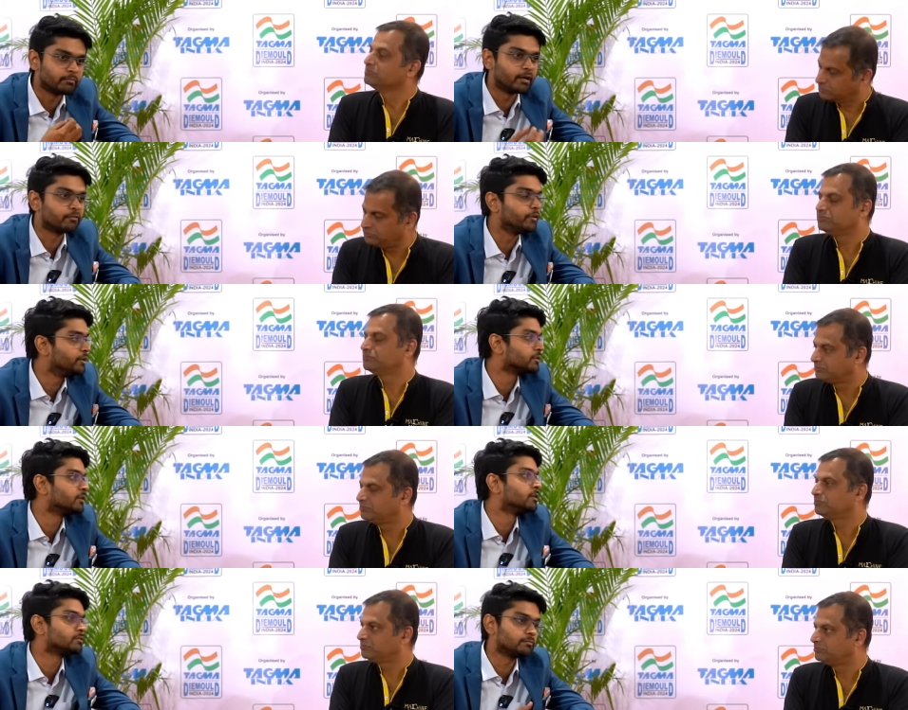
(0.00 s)
Speaker 1: better
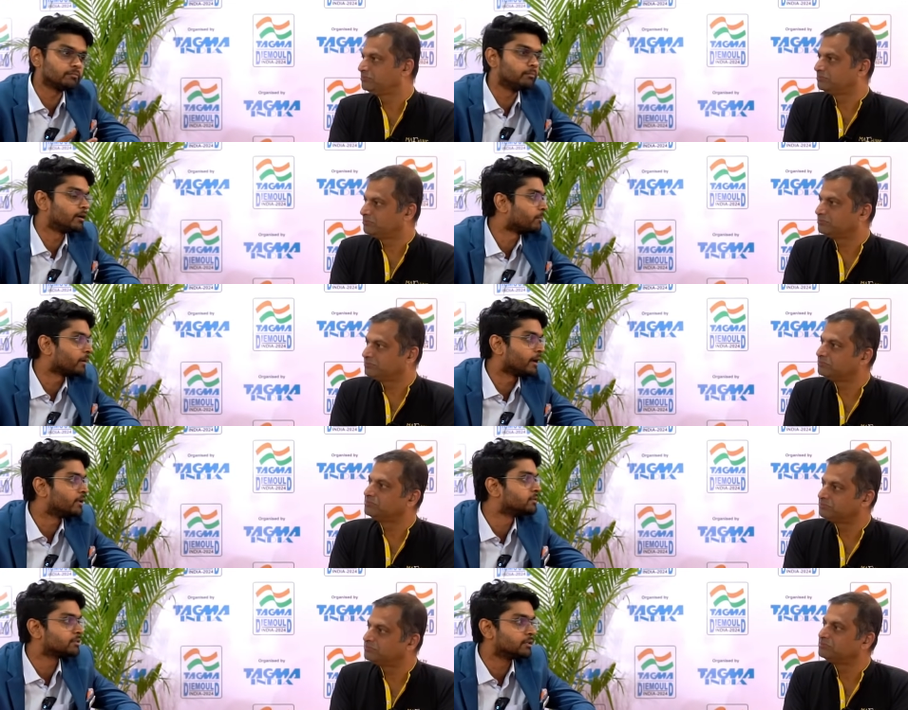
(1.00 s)
features better
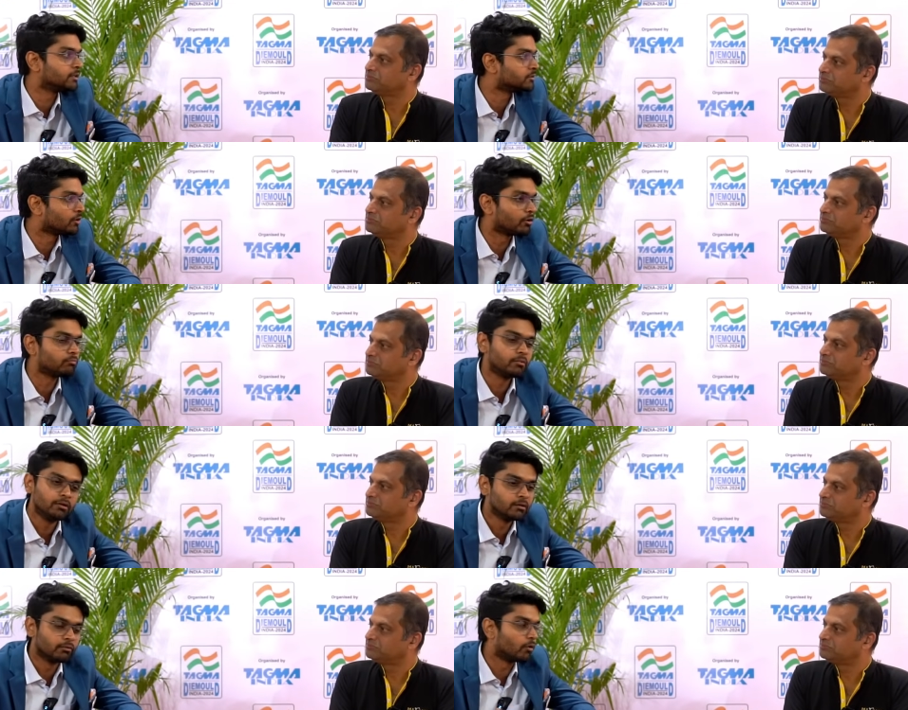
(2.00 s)
appliances or
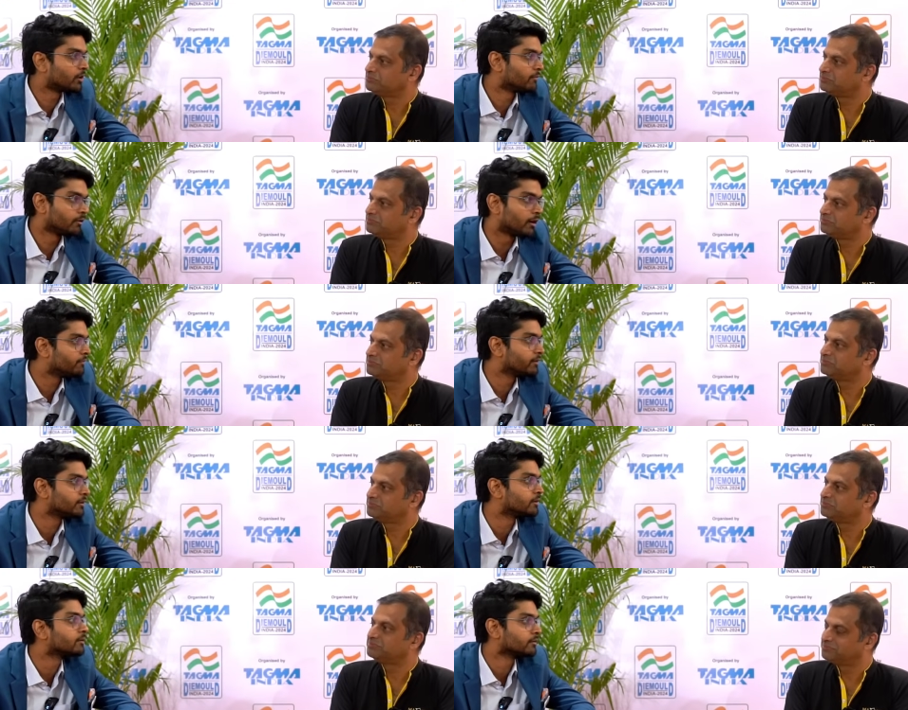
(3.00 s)
whatever
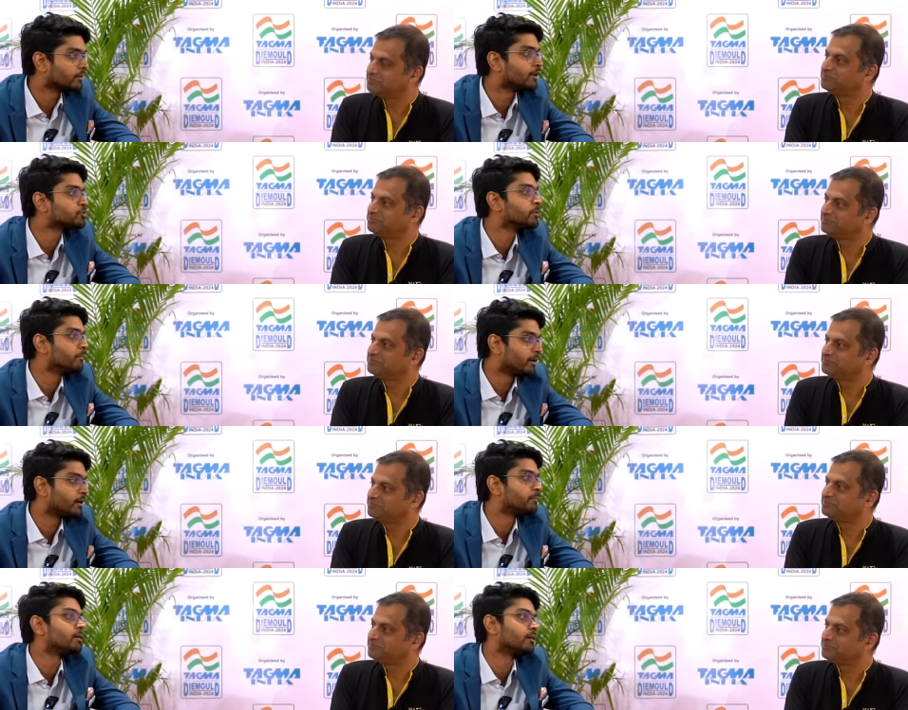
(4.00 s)
everything has to be better
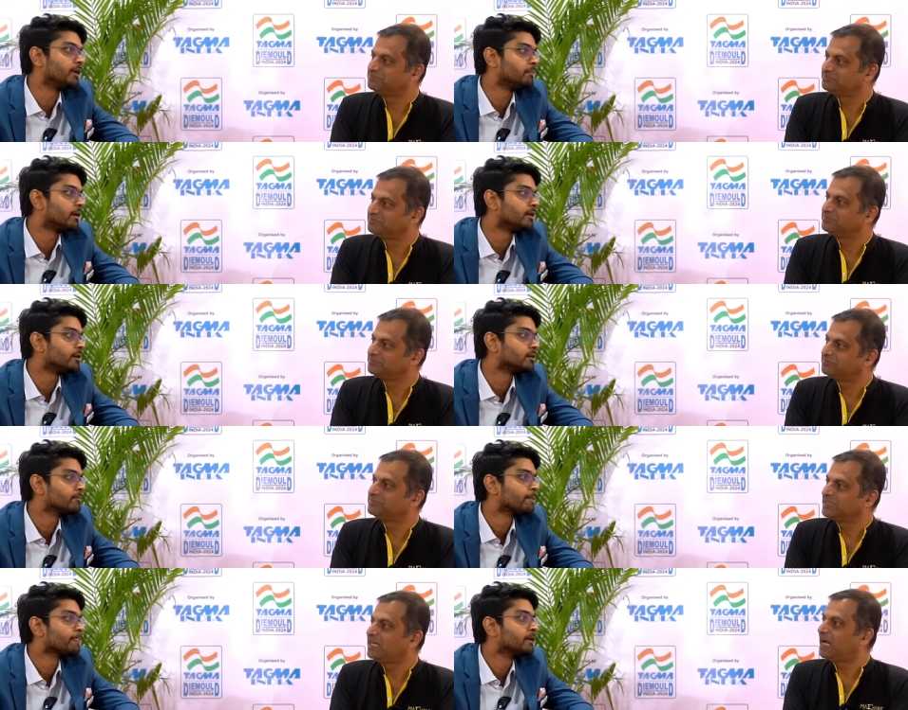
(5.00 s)
and better day by day.
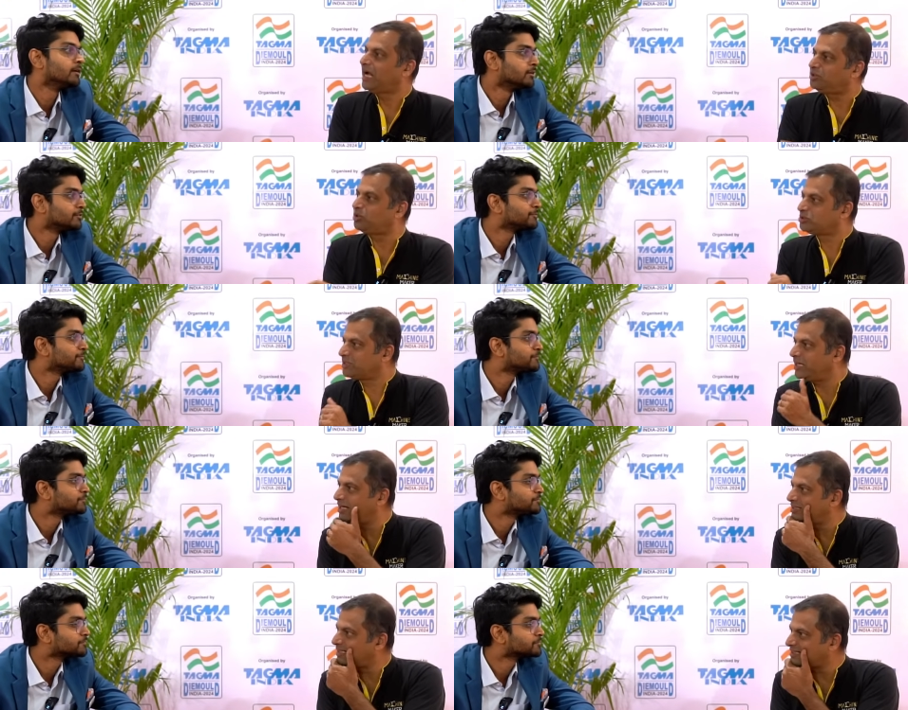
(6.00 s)
Speaker 2: I thought
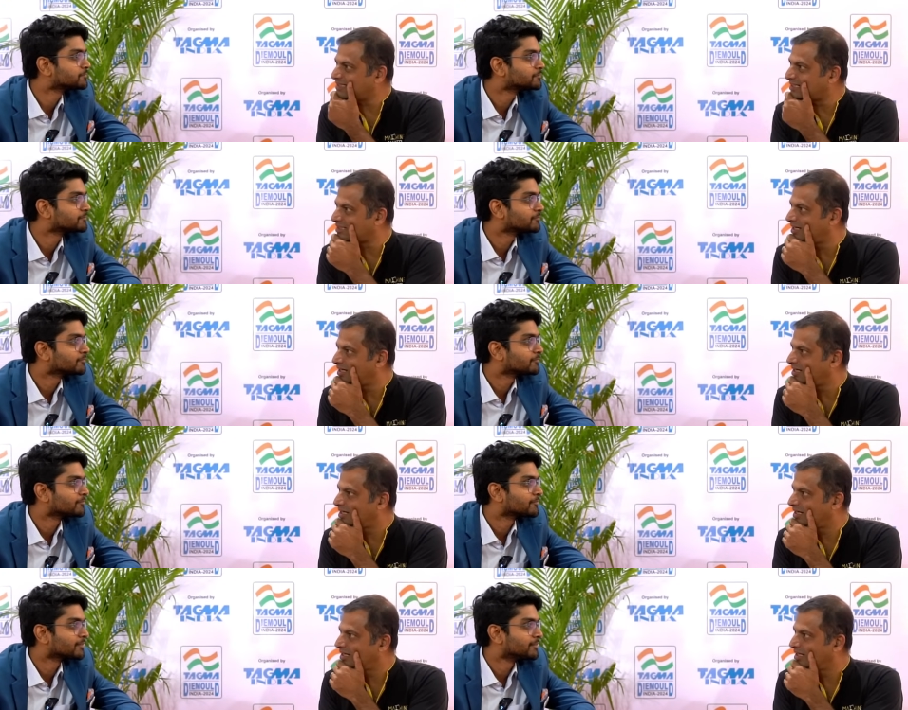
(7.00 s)
steel is just a steel.
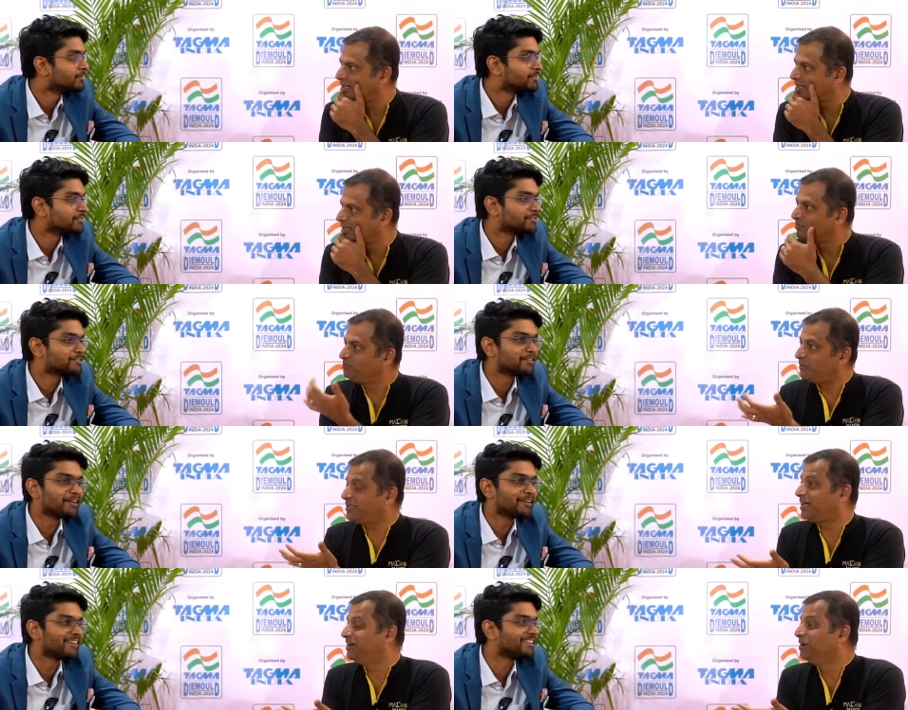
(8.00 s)
steel but
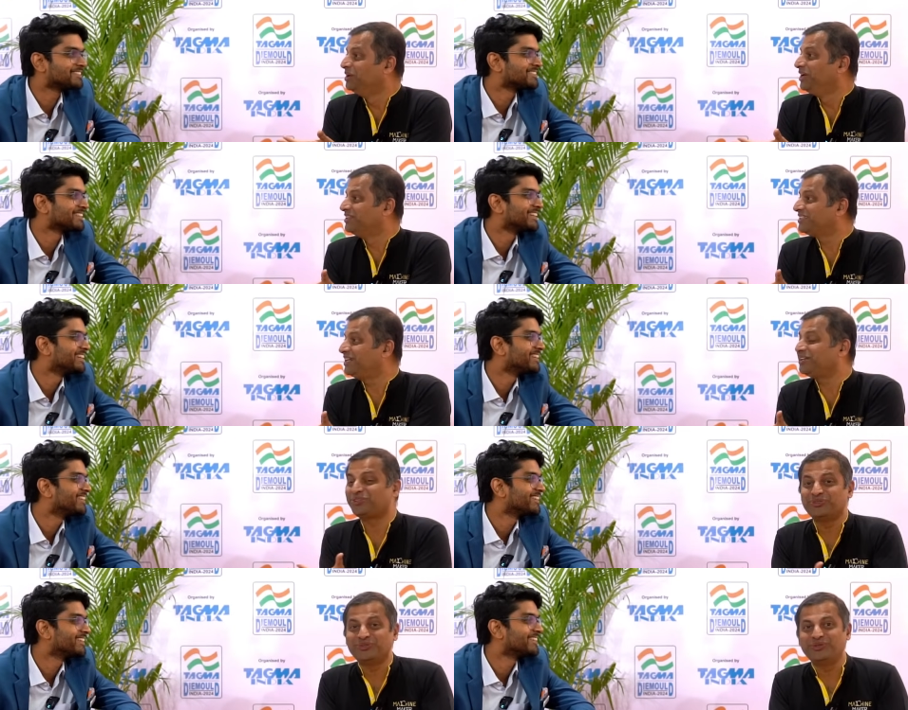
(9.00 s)
uh, listening
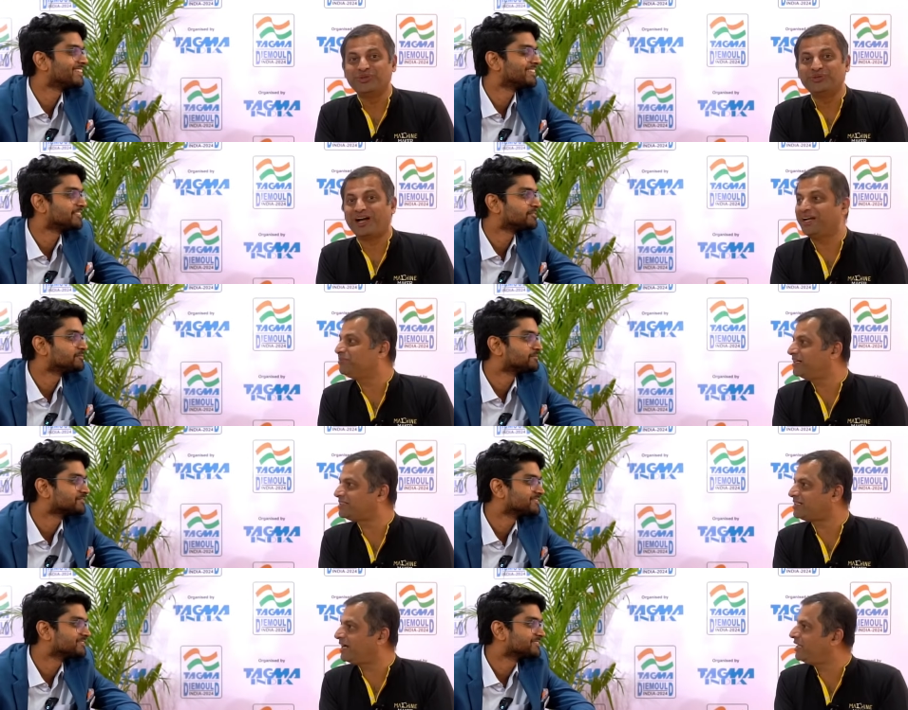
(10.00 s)
to you, I am
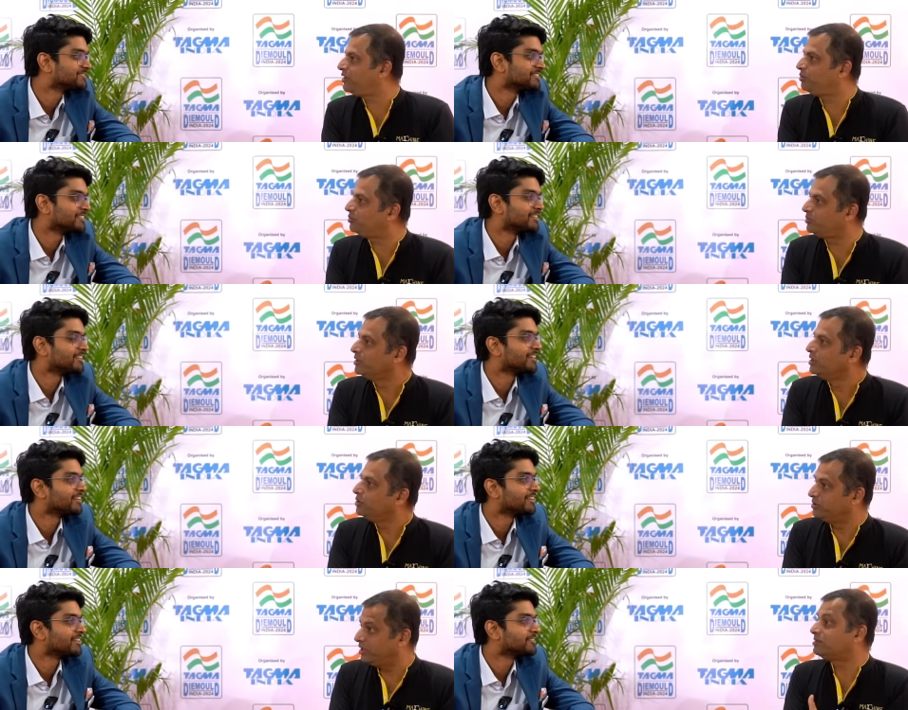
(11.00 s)
understanding you. The,